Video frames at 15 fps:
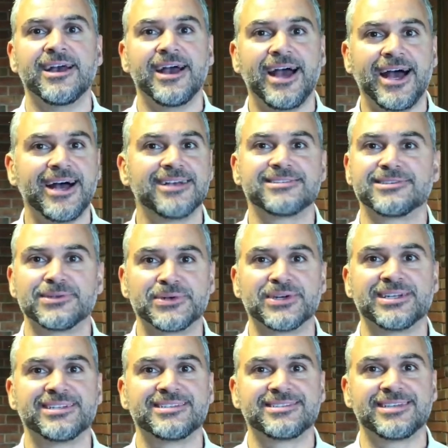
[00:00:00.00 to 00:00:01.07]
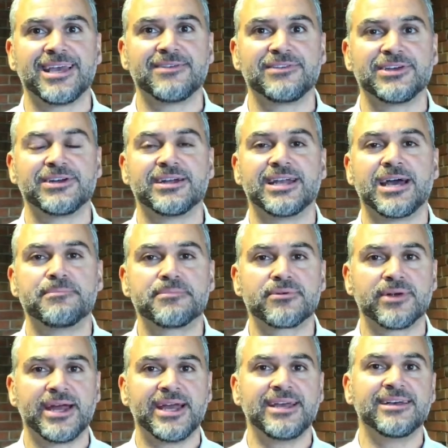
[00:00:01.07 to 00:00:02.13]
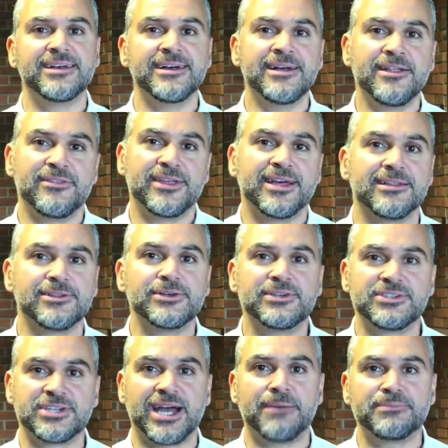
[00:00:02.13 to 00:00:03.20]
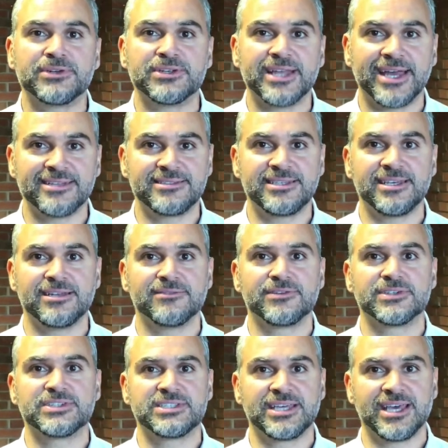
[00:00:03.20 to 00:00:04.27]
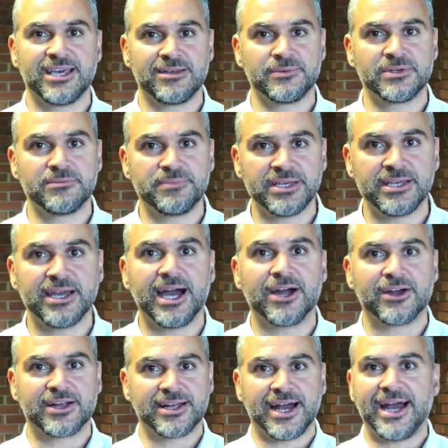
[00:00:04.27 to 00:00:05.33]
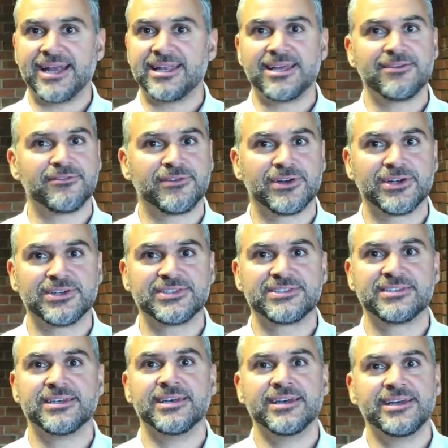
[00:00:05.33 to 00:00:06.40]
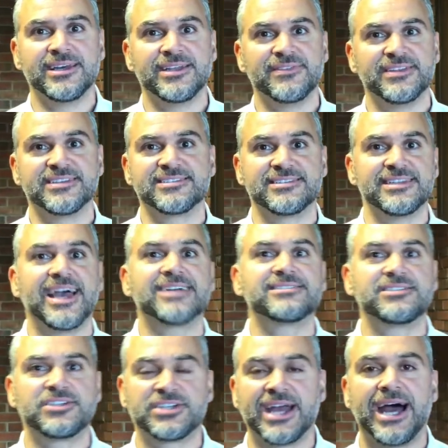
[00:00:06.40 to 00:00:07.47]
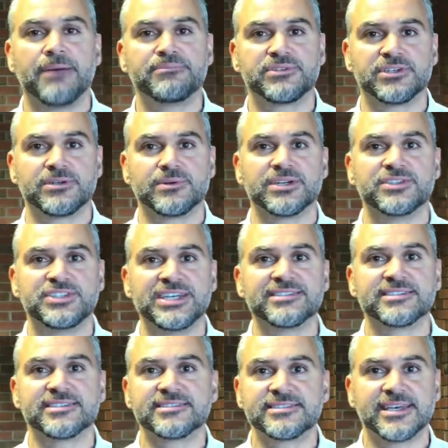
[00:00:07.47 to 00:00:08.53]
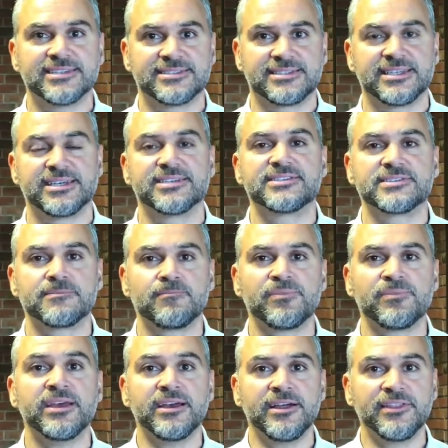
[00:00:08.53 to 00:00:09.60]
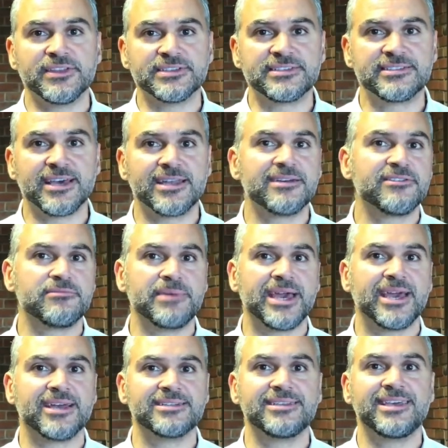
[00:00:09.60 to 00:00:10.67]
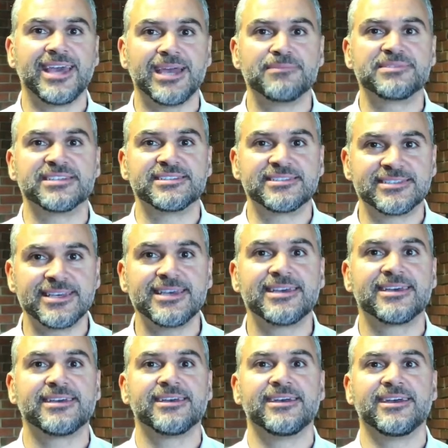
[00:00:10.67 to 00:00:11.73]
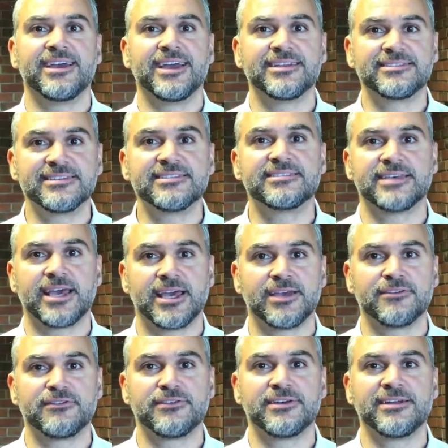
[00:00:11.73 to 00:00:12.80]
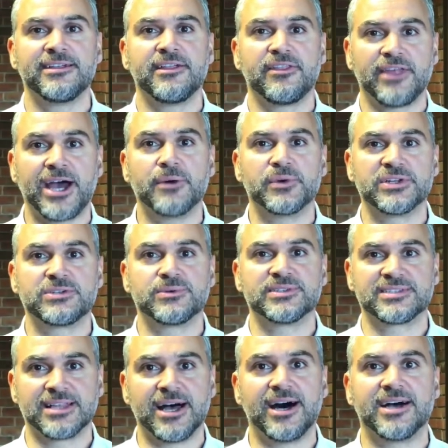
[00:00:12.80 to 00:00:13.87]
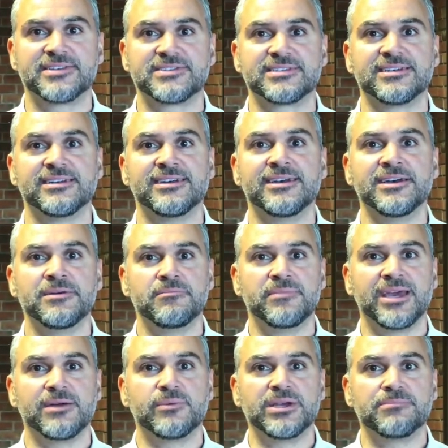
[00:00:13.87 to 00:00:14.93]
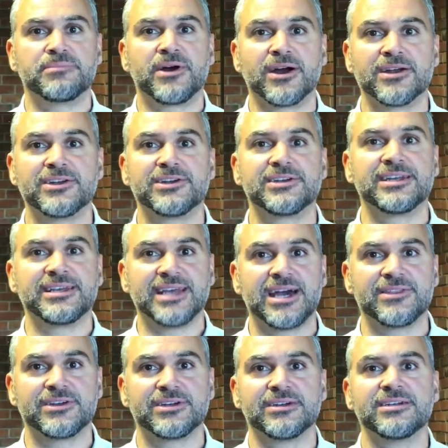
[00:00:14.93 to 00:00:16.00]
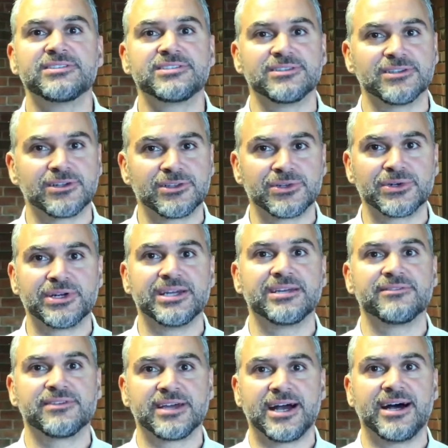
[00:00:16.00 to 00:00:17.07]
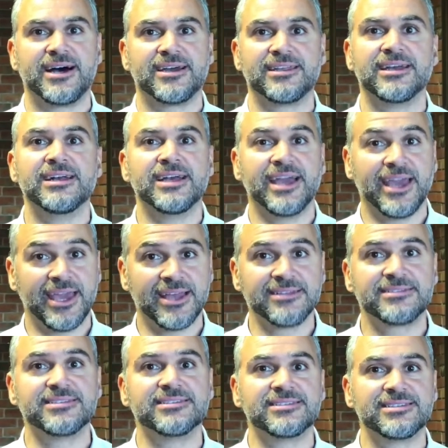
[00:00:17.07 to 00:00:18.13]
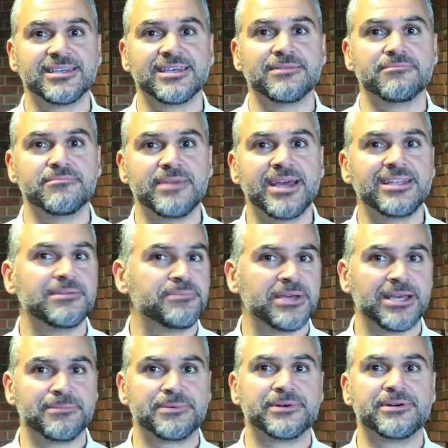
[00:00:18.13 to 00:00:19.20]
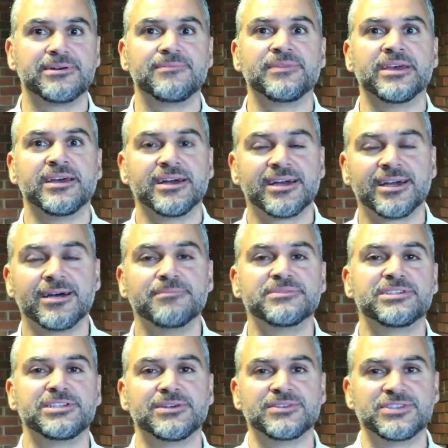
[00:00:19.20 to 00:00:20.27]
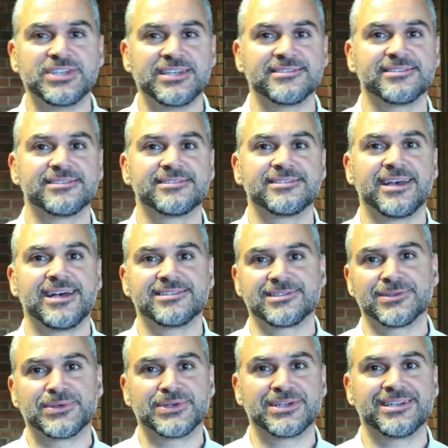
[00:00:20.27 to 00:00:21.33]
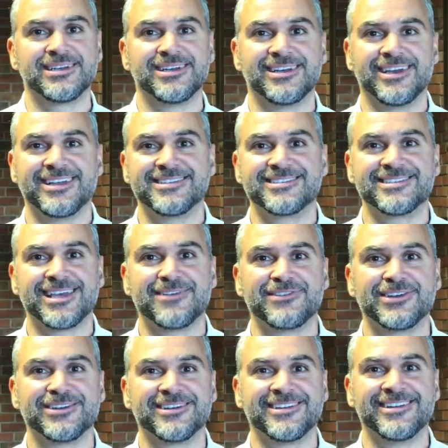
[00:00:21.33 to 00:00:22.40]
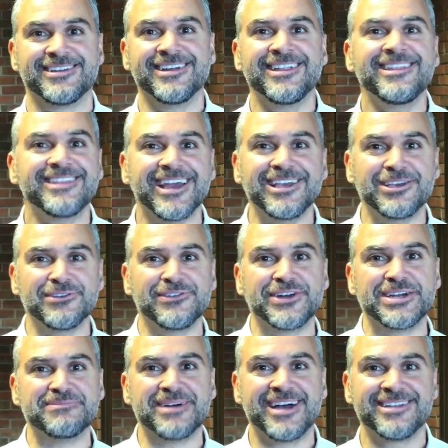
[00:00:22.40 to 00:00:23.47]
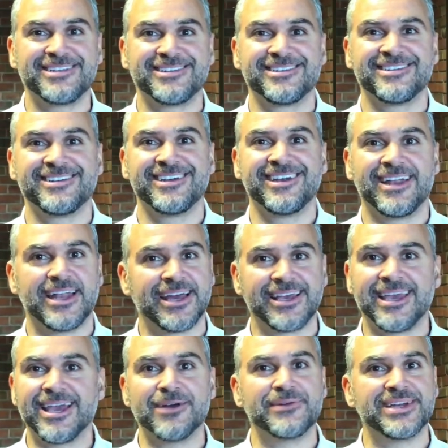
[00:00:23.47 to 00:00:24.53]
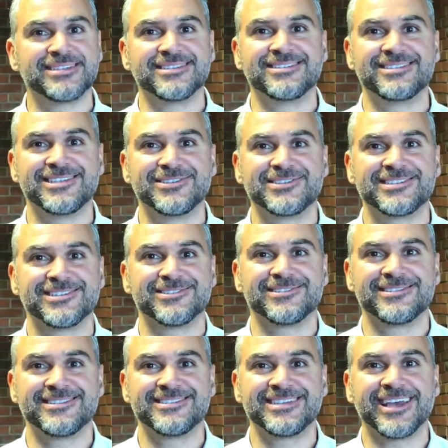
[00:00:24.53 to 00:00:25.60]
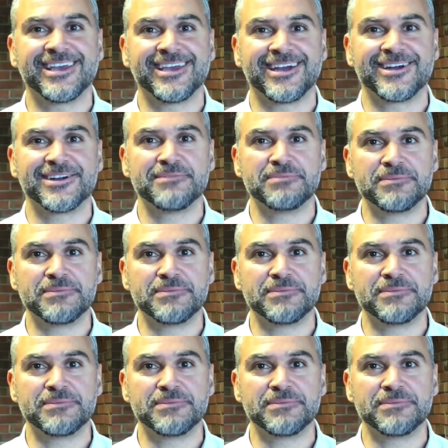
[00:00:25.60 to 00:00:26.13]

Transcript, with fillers: as Lord and Savior. And I pray that Luke chapter 19, verse 10, would be our guiding verse in this next chapter where Jesus says this The Son of Man came to seek and to save that which was lost. May we partner together to the glory of God and to see many people come to know Jesus as Lord and Savior. Thank you very much, and I can't wait to see you soon. Take care. Bye